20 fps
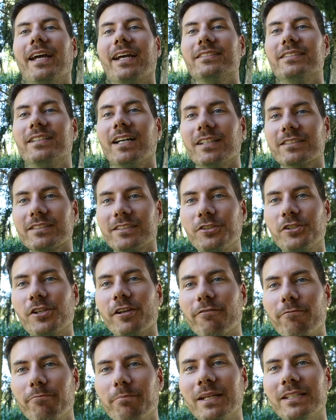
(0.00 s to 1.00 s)
And ask
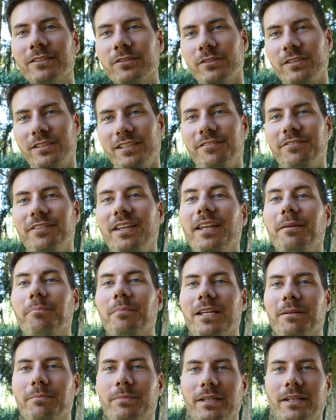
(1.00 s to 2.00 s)
Jeff Bezos if he
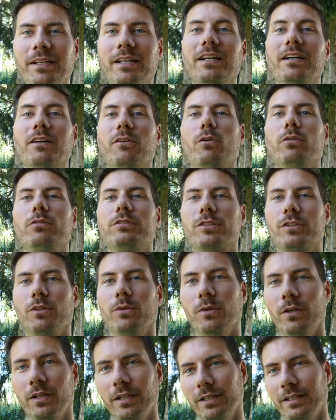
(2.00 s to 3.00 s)
maybe
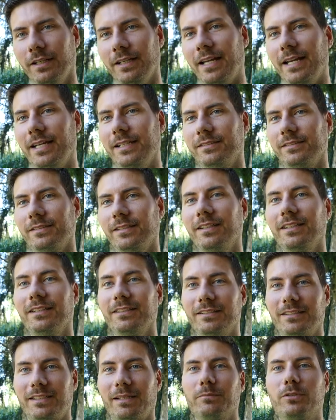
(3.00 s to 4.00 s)
also has
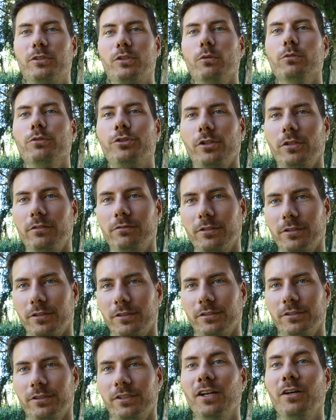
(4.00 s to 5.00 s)
some social
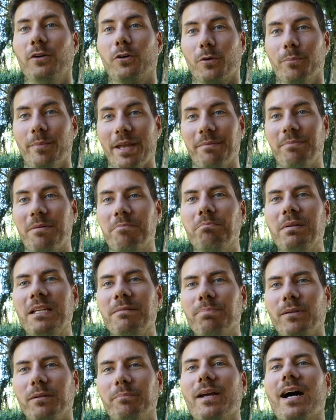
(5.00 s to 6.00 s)
workers. Or maybe
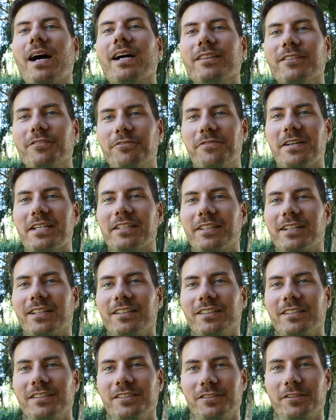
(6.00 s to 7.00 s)
people behind the
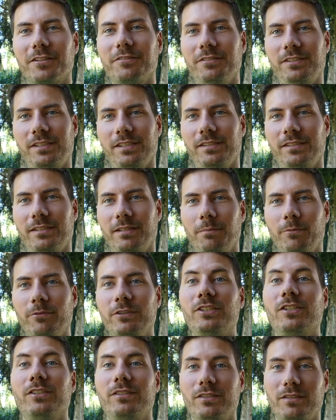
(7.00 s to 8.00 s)
Federal Reserve System,
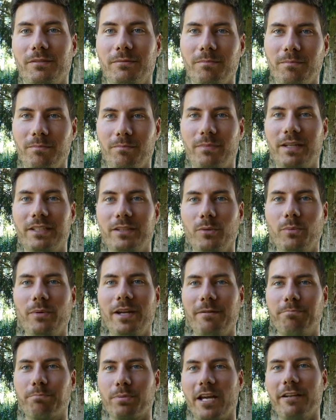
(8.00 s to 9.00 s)
which is, by the
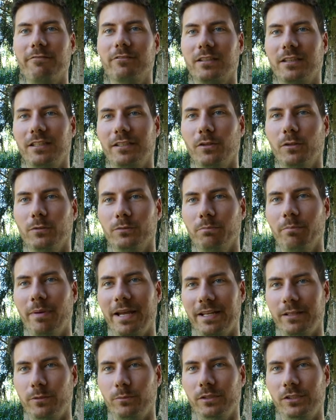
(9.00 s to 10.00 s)
way, privately owned
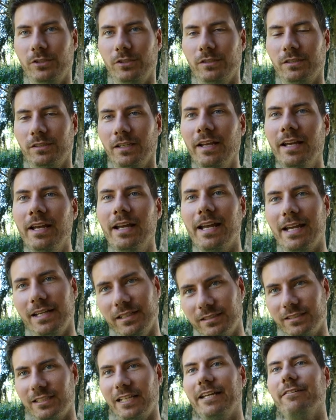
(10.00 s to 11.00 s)
bank, which is
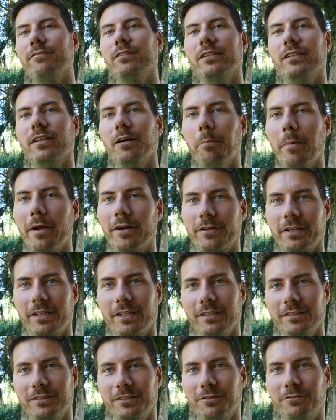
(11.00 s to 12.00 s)
enslaving the
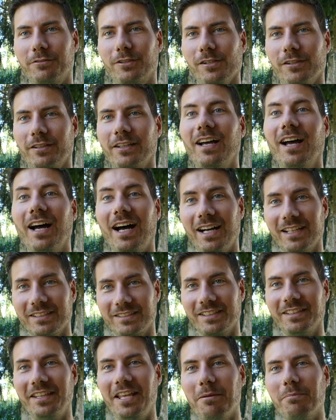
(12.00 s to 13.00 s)
America and the world.
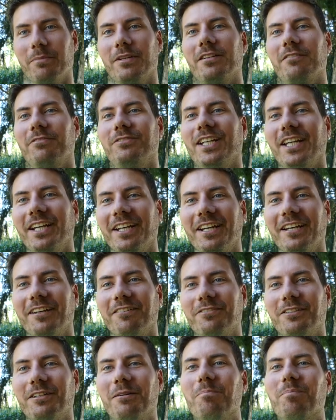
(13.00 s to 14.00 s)
Ask them if they
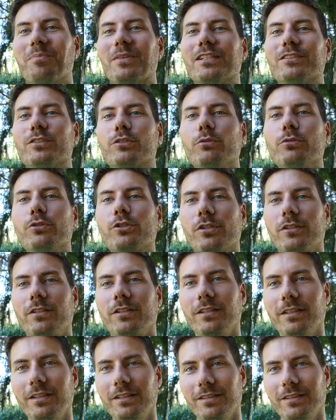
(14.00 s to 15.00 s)
have social